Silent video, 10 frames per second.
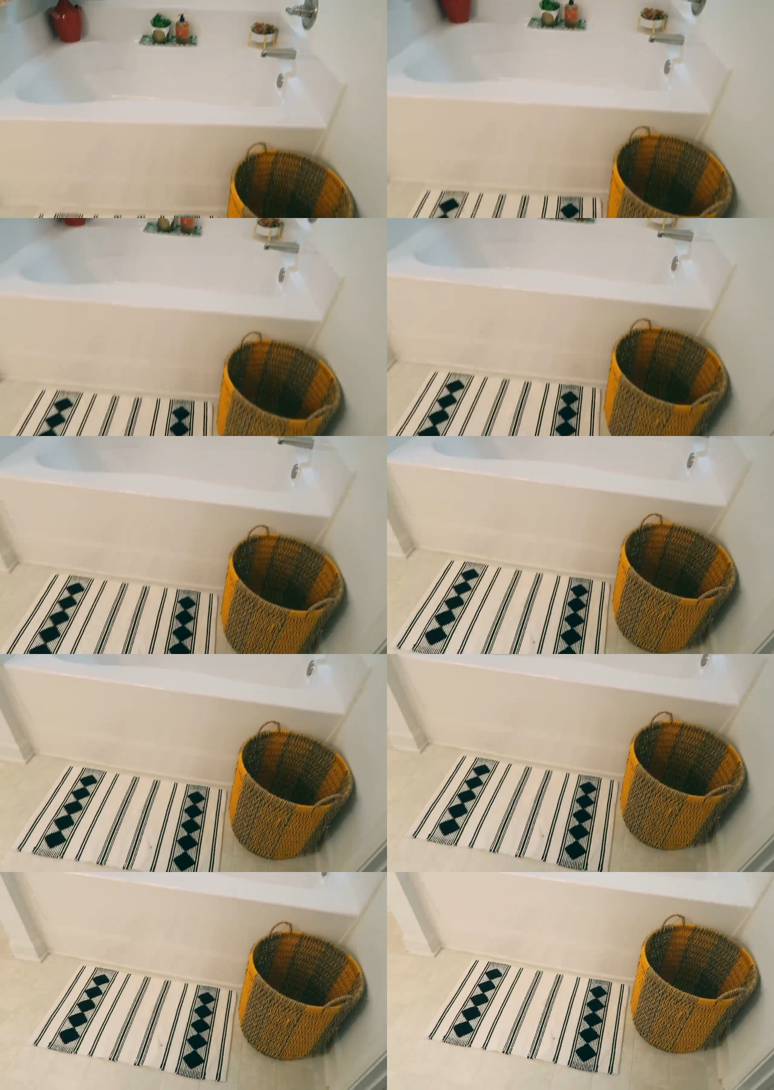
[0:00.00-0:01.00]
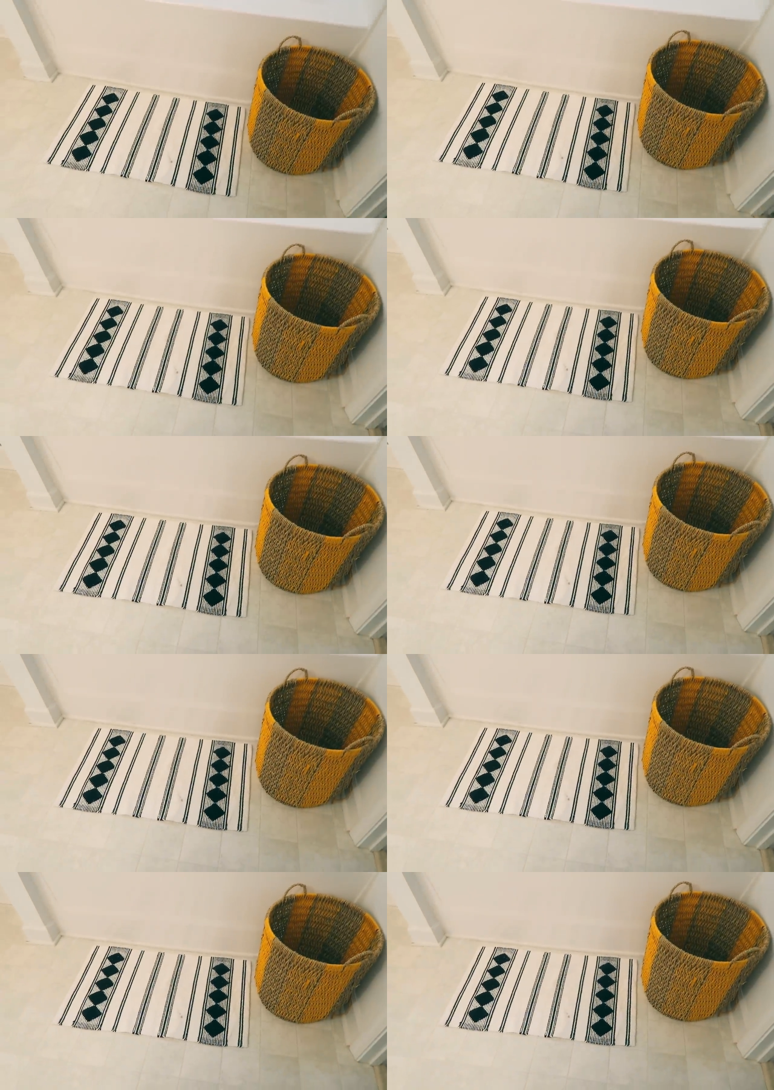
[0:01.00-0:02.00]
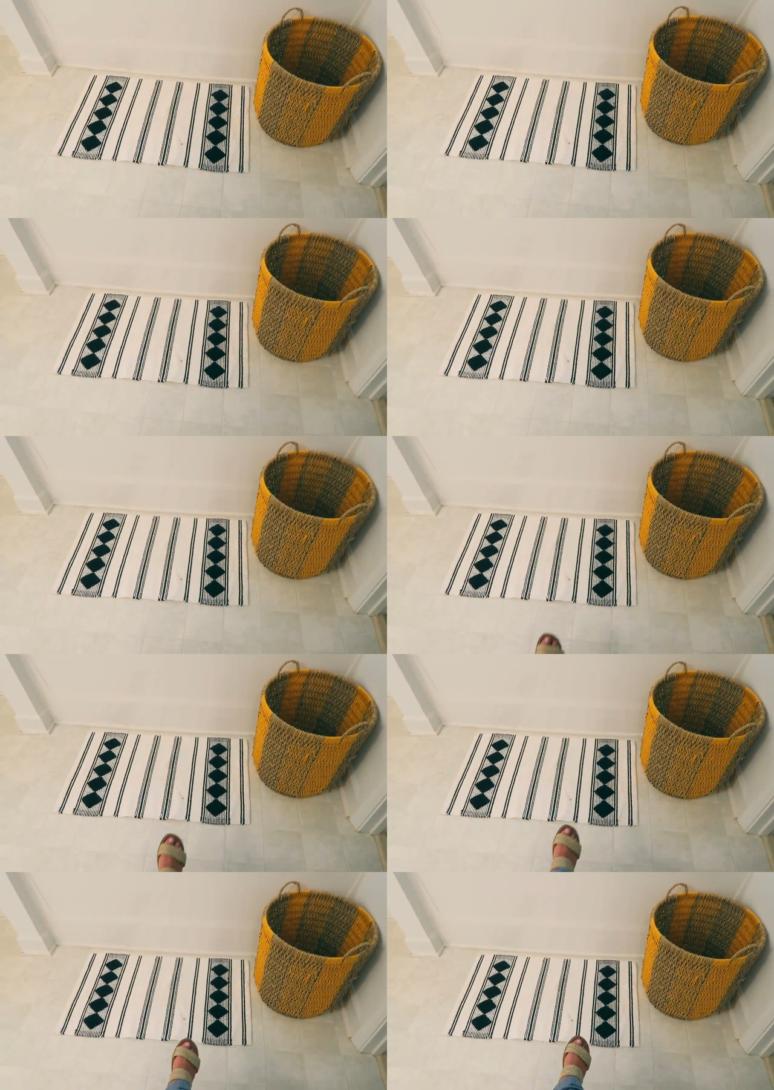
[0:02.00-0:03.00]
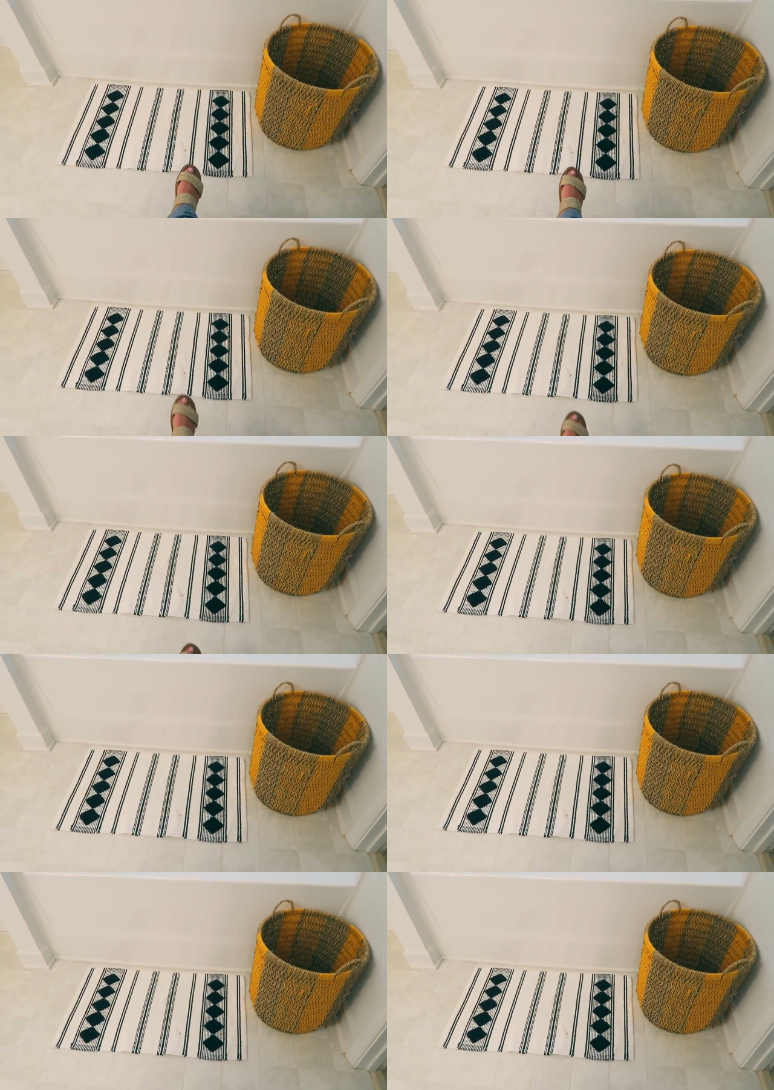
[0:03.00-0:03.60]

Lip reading: Nobody's mouth can be seen.